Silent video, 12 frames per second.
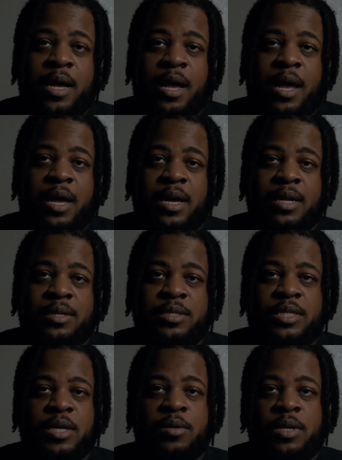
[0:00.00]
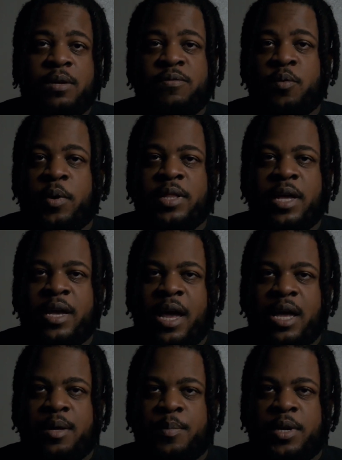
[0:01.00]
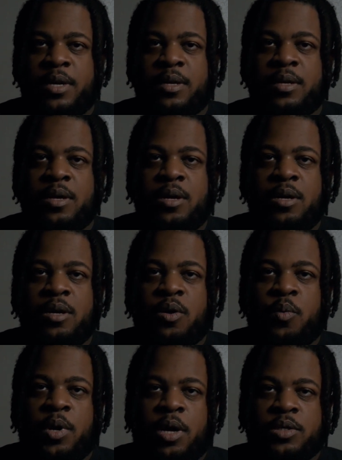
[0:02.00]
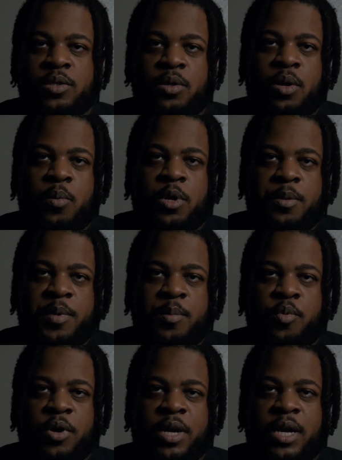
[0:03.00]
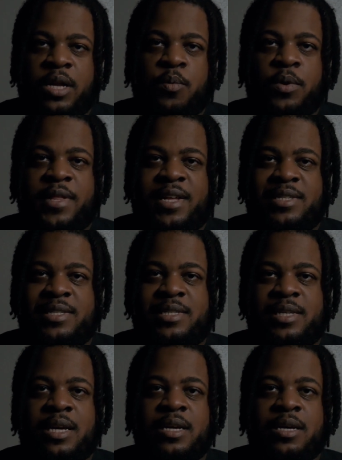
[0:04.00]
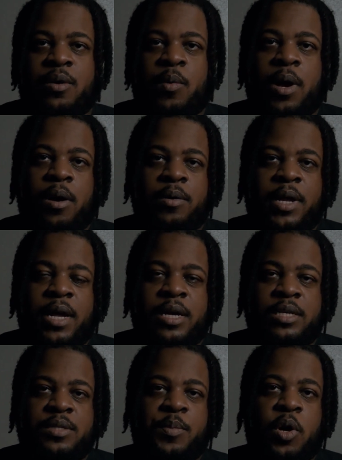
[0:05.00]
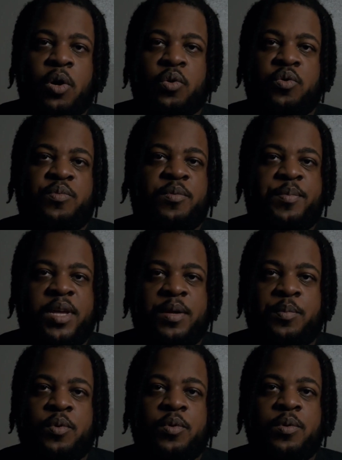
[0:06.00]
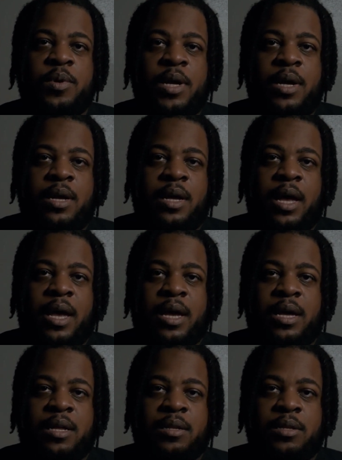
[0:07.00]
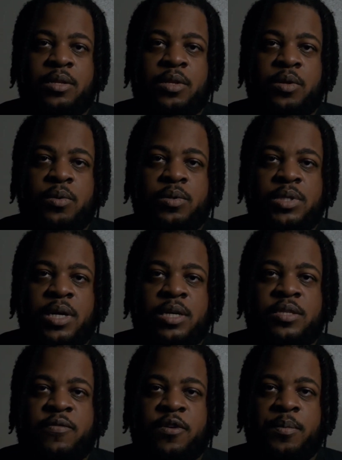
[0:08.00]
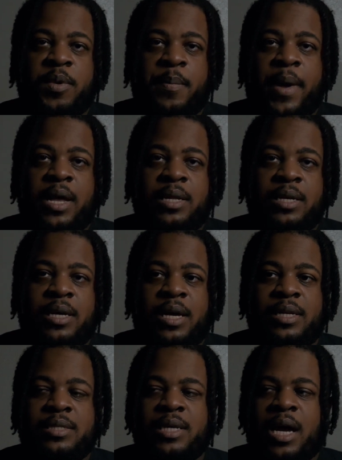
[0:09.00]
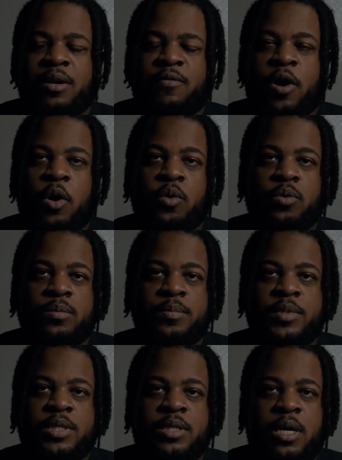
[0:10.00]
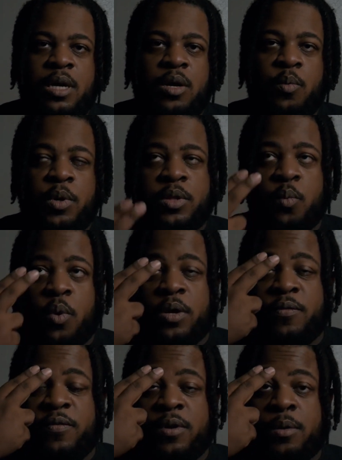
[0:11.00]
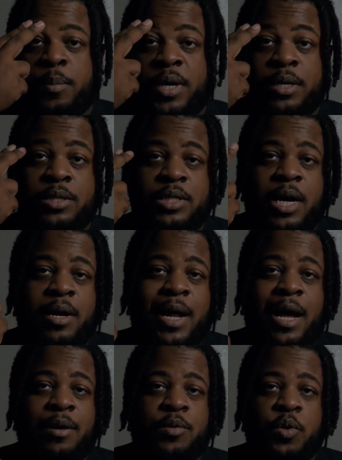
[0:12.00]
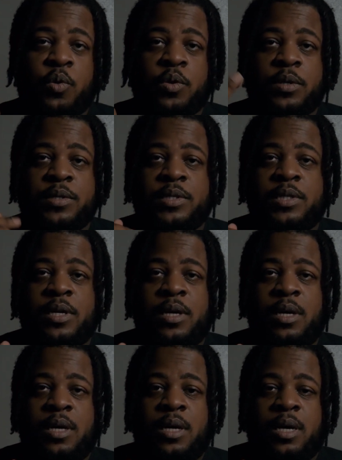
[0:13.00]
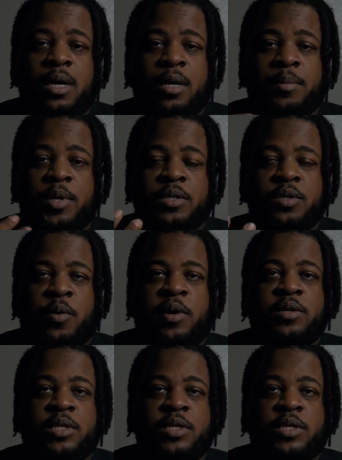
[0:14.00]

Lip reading: and still leave the way they came in. We also don't want to be bringing anyone that's sick around a small group of people, and due to us filming mainly inside of homes with one film being shot outdoors, there's a greater